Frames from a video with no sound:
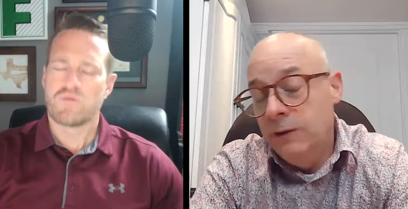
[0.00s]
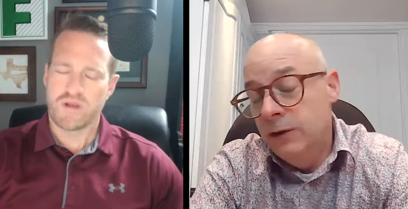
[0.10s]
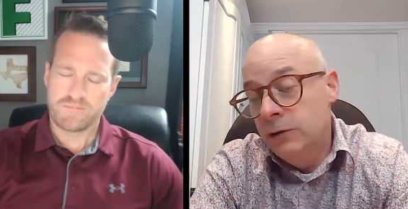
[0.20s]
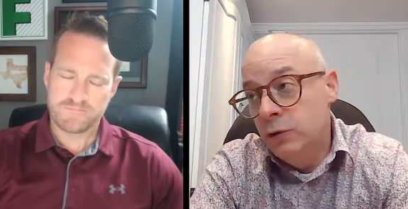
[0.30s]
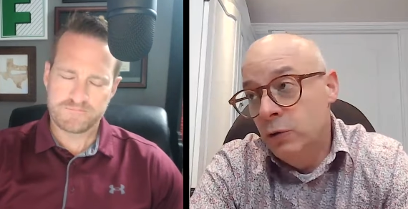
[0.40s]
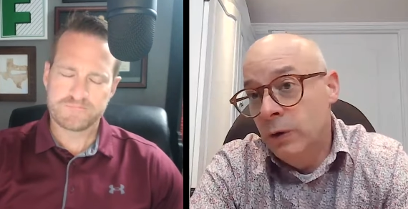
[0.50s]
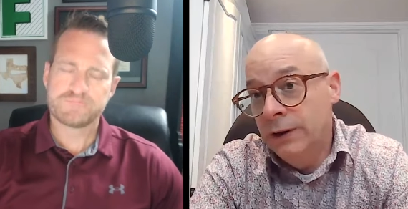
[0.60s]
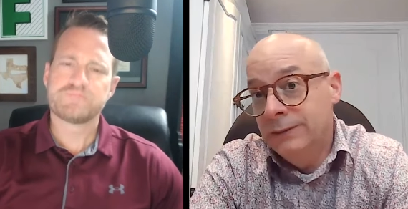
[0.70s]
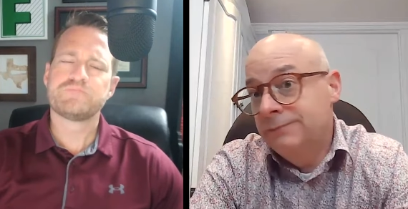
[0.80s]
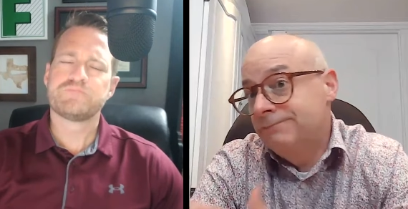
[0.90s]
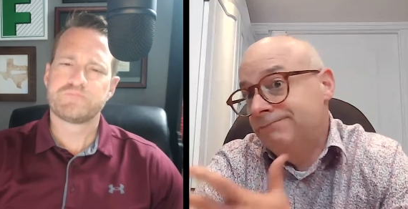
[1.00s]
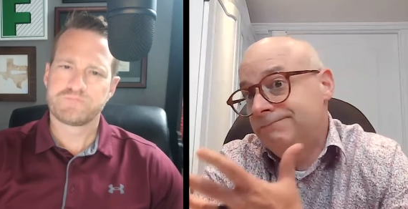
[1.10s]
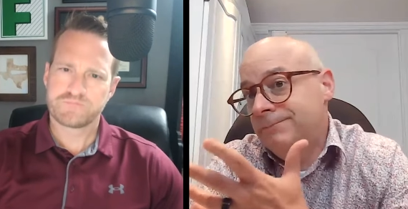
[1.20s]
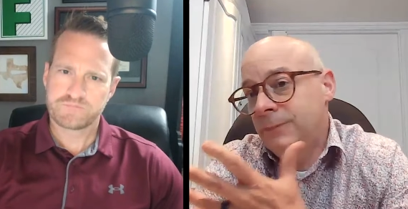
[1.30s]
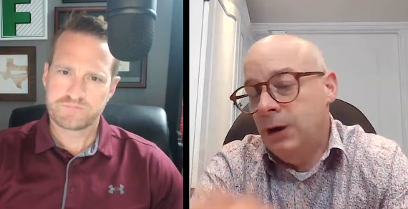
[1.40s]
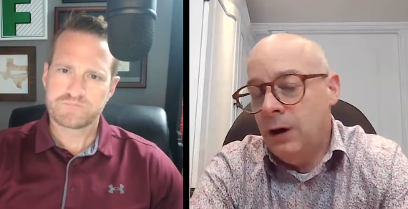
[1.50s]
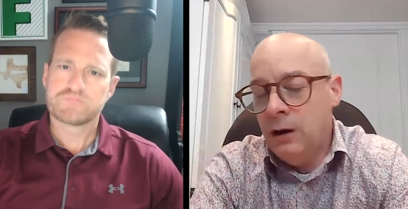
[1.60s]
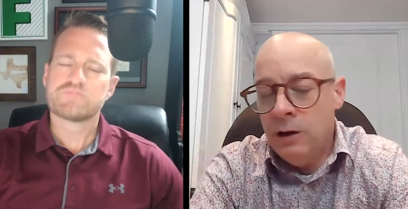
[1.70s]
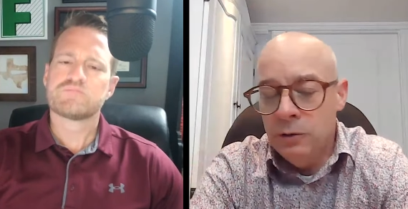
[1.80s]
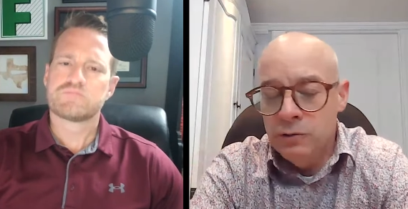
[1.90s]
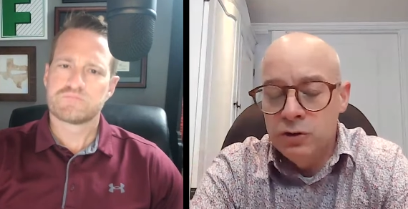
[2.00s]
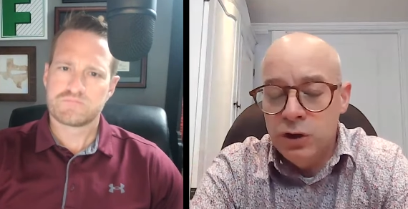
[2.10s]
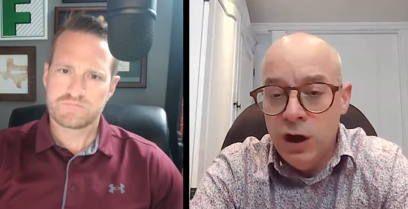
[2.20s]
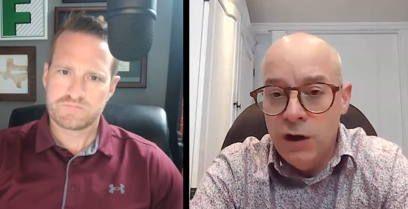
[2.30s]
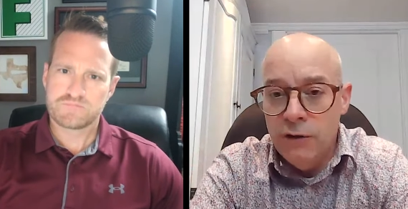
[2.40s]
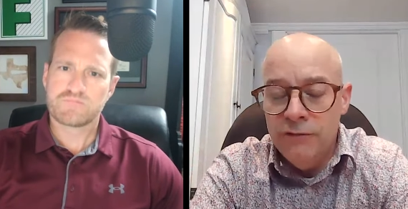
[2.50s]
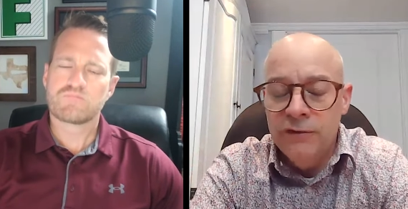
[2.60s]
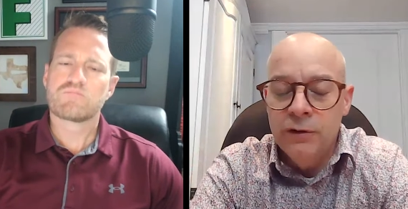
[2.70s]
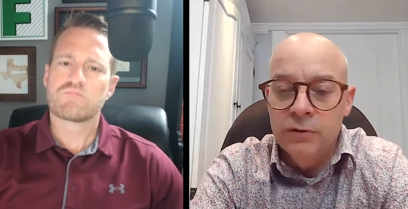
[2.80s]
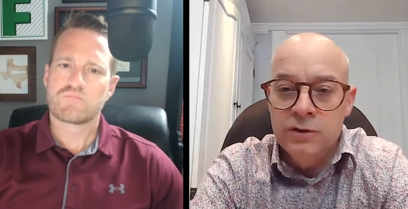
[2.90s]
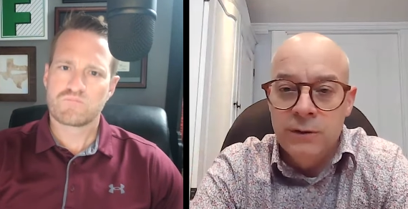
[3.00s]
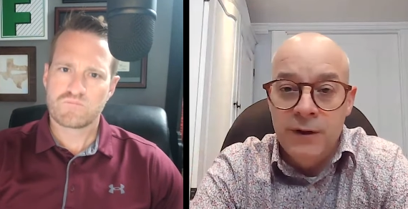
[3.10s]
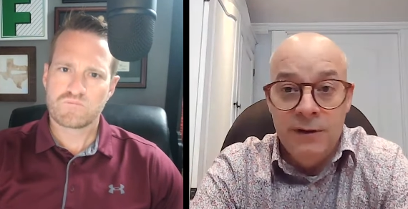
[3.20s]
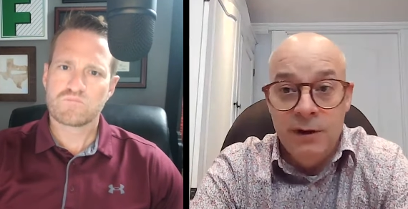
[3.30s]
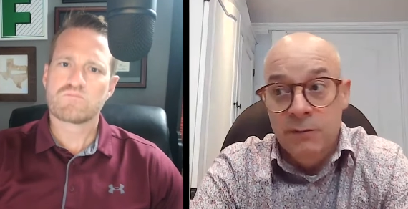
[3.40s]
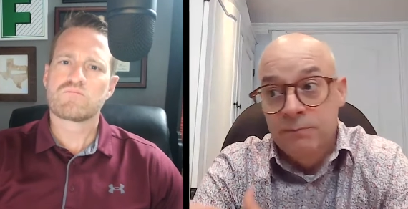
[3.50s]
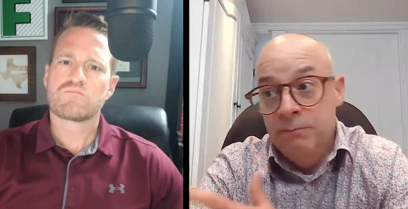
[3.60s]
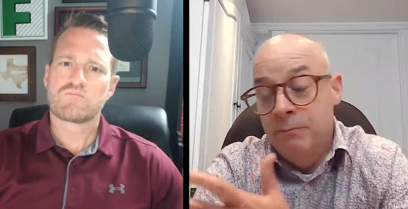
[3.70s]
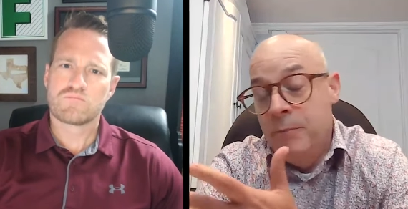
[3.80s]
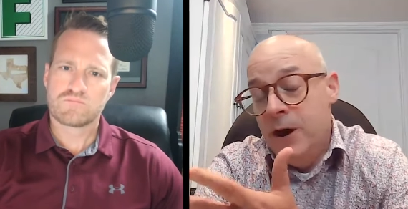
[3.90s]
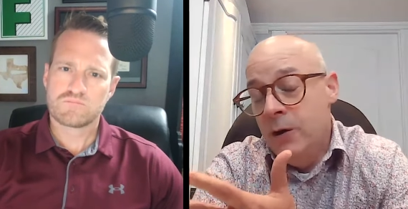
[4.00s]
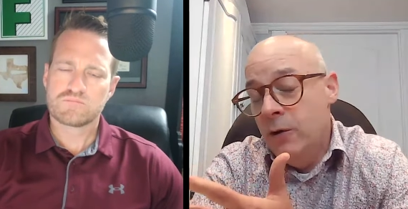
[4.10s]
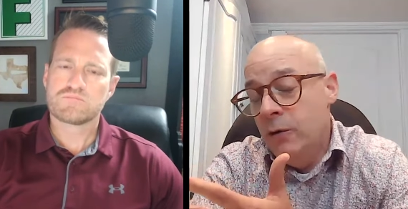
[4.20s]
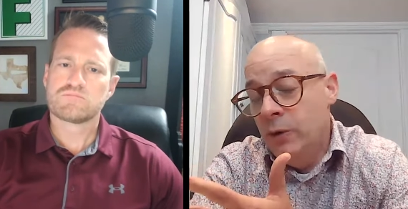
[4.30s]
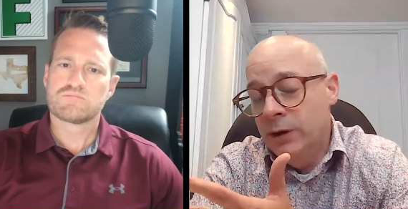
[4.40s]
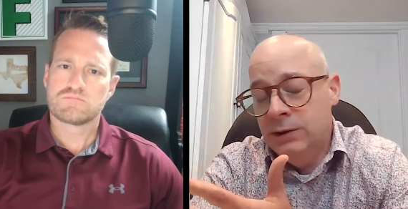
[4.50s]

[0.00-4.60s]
Speaker 1: they're doing other stuff you know sometimes they're better with